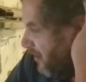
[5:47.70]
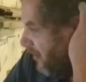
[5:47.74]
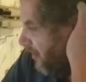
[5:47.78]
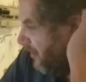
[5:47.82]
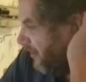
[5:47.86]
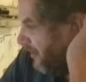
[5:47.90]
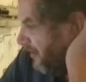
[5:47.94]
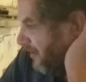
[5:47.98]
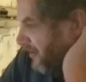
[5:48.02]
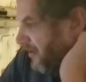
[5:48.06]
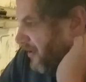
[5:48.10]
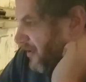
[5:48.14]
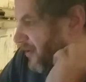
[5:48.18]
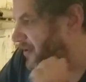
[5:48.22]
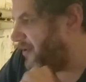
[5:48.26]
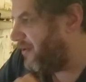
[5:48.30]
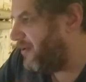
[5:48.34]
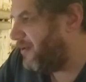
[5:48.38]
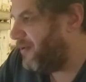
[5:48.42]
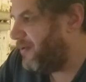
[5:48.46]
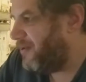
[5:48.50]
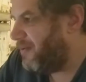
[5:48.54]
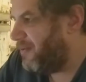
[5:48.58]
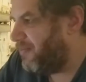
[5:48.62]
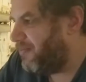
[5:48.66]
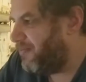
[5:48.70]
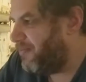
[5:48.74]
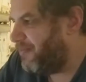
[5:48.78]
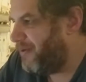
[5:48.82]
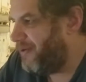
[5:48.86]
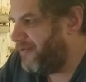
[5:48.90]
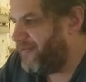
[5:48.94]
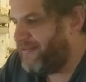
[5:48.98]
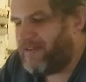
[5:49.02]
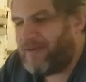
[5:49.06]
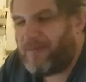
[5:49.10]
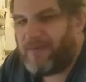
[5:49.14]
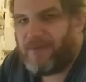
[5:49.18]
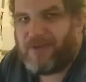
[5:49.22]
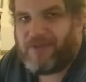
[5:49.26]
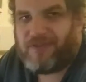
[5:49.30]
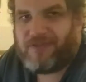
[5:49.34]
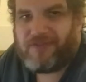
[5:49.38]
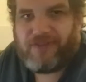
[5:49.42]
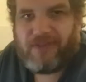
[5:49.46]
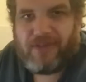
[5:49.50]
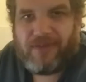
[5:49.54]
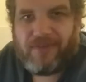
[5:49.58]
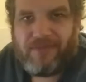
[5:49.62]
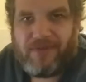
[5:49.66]
Now, depends how much
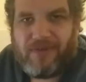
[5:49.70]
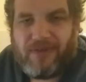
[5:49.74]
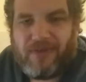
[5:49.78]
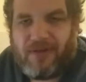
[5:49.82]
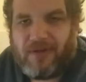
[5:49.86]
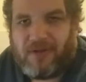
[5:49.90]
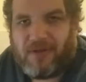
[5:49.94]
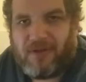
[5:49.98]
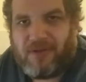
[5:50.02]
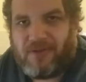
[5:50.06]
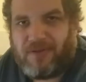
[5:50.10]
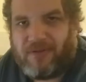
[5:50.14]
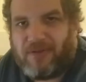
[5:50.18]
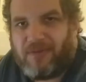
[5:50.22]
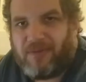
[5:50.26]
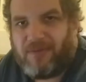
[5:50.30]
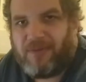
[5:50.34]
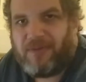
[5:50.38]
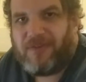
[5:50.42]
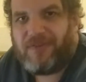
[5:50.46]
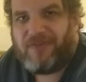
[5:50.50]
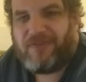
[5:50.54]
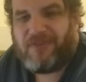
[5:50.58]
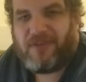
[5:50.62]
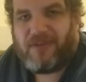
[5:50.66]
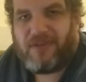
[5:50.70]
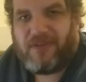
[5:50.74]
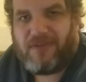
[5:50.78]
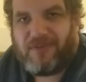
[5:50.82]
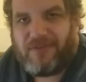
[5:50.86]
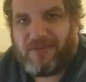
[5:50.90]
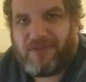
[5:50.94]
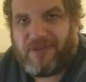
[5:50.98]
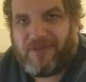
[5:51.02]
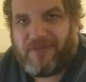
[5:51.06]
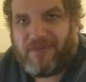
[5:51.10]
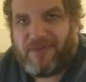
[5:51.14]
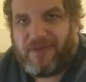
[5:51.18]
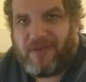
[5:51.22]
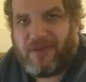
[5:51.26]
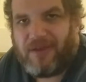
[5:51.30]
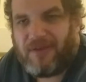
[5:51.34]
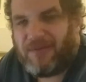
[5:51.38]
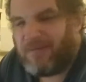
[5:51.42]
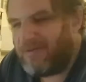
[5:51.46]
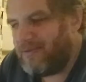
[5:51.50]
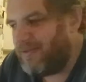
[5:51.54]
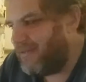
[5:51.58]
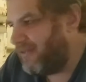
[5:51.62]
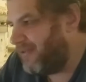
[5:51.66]
stuff you got on your PC and stuff like
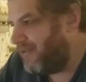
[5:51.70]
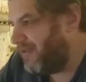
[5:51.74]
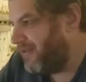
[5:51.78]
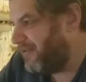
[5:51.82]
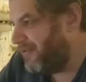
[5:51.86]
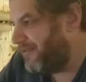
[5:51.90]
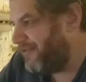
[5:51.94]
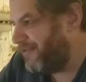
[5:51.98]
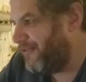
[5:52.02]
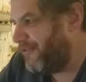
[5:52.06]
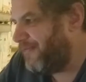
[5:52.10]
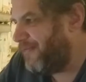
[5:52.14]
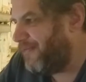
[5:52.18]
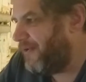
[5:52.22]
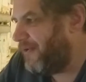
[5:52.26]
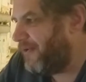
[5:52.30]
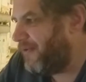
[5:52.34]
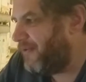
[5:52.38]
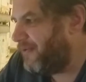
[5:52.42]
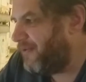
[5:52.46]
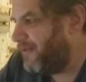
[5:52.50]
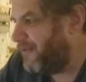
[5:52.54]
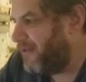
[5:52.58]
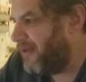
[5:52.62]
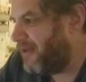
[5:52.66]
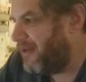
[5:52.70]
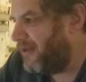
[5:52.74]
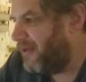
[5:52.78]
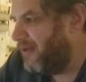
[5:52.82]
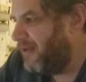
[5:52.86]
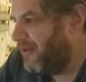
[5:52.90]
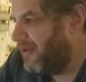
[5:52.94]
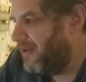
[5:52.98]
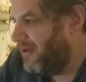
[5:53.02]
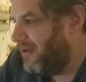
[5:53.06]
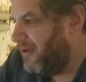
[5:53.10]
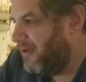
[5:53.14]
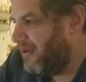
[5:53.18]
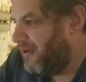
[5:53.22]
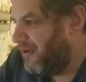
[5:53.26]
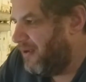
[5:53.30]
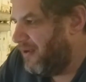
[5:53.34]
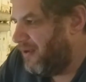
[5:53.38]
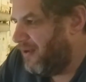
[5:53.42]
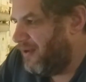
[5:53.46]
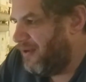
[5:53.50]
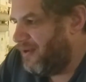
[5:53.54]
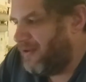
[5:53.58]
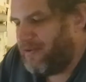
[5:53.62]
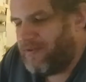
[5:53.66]
that with software and all that.
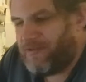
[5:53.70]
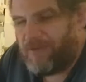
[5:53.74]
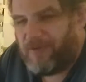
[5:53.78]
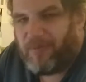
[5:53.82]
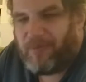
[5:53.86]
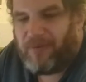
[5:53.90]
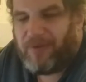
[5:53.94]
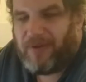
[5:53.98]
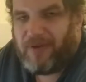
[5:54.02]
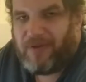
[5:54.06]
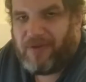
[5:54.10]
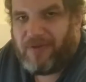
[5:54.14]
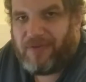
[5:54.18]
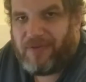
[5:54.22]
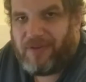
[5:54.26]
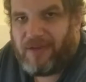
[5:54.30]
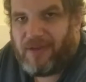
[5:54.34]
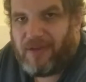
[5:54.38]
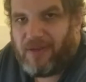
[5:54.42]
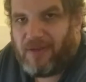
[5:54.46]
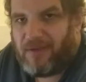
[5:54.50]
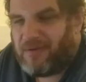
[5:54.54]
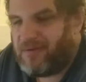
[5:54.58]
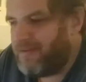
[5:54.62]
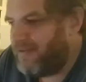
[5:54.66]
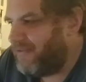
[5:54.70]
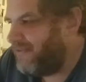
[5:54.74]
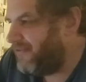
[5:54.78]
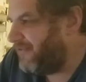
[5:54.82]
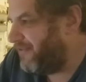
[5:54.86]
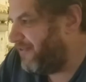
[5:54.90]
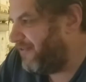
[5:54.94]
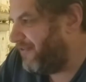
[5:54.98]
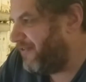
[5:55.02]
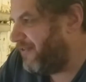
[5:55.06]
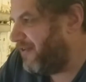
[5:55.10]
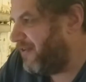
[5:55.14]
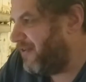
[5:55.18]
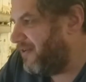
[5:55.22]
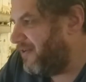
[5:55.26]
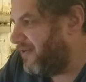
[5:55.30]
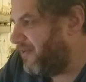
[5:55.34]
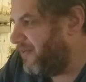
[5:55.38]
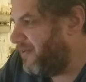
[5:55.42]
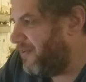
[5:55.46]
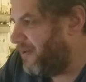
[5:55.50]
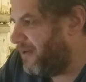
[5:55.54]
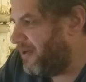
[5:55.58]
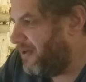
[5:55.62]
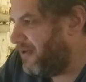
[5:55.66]
It depends how long this is going
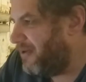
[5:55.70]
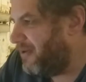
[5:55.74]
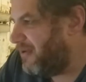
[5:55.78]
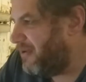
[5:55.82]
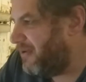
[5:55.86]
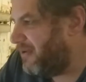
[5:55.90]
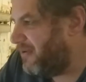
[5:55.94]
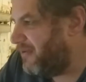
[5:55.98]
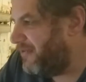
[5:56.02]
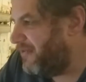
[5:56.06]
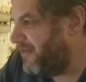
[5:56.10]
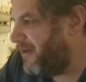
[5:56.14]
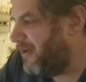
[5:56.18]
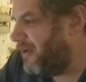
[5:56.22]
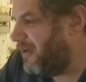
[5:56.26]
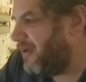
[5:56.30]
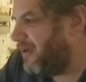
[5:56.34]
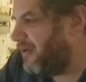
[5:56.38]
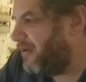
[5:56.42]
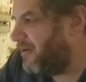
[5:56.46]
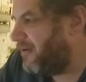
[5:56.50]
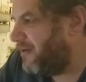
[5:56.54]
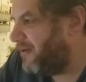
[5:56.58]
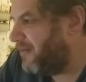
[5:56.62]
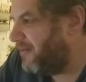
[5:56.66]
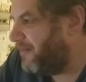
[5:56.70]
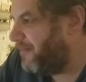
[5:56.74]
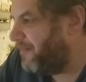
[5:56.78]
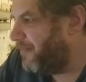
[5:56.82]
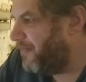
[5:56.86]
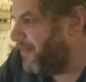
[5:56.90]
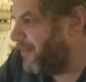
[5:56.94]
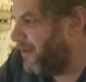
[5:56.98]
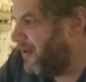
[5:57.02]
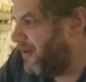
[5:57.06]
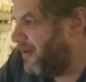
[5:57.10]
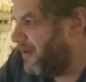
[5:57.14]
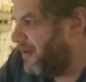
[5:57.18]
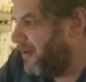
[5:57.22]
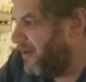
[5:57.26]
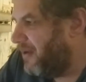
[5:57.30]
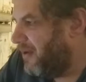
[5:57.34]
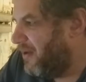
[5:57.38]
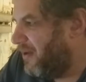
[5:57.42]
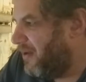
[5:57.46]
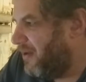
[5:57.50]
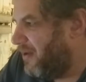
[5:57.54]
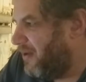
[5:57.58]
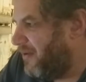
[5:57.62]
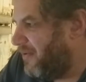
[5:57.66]
to take.
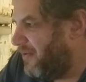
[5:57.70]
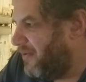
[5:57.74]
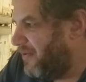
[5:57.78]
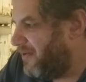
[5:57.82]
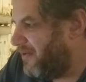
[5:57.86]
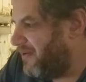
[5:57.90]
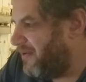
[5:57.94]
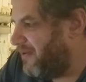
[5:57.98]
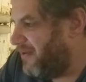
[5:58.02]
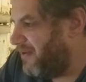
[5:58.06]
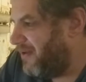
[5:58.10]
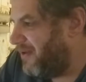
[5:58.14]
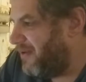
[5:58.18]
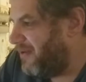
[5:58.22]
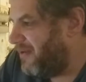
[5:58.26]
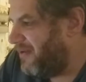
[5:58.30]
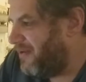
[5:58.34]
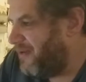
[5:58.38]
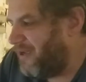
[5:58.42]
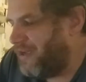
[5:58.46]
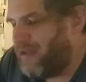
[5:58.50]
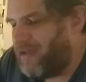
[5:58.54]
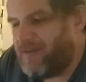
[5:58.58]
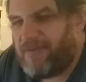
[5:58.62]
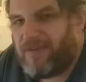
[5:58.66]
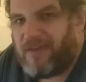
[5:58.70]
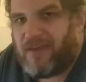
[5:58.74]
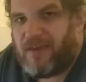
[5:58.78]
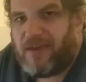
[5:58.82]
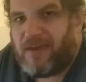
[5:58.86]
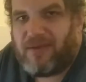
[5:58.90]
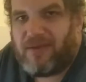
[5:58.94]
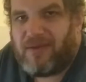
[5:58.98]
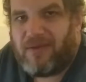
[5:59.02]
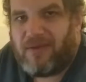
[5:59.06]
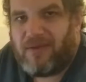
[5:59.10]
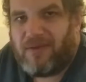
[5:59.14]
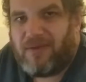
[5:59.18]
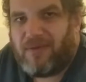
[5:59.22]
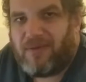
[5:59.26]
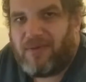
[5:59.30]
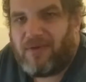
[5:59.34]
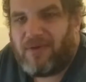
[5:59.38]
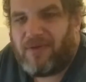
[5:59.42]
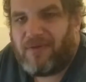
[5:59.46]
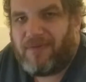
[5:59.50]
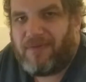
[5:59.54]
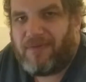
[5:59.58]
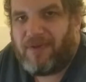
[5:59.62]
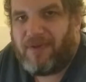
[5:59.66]
So it can take
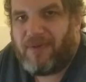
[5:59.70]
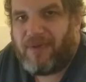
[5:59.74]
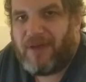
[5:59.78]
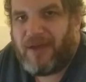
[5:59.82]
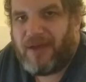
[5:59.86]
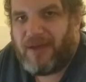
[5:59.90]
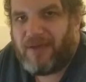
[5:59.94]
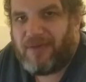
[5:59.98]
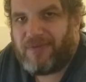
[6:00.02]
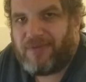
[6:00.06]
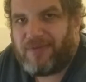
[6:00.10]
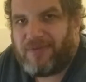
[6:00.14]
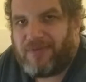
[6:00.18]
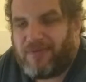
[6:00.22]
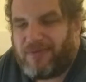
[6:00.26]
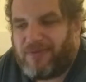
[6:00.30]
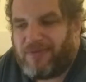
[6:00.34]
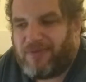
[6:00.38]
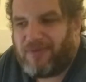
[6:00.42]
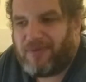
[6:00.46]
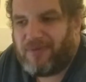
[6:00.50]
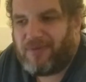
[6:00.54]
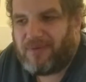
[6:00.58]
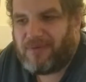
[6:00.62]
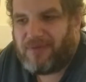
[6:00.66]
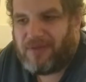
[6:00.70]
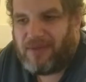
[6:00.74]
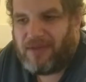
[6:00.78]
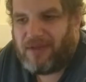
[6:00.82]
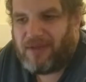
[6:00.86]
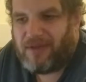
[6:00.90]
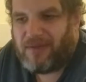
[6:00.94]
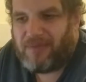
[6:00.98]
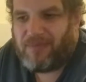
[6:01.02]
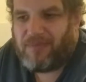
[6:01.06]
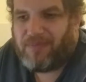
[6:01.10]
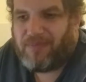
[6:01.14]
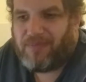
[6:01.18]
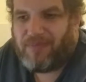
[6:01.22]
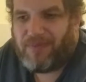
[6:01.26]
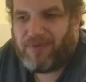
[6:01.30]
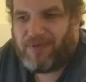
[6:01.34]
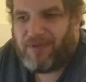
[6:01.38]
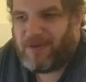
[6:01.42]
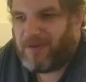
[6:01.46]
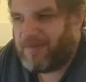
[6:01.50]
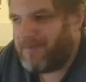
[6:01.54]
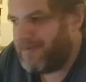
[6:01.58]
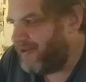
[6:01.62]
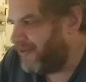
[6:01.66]
quite a few hours to
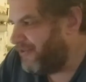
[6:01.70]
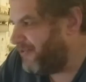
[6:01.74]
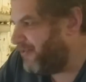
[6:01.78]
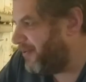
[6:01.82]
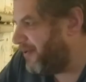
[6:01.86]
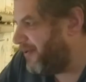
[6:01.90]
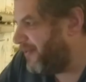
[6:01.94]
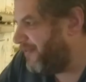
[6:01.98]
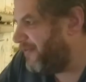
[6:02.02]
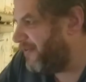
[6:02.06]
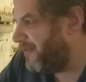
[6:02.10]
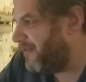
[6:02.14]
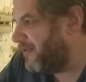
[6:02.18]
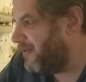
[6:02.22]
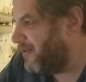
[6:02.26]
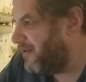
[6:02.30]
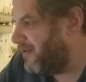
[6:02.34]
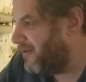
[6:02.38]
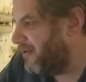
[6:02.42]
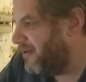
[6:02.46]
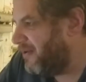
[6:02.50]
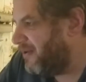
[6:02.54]
30 minutes basically.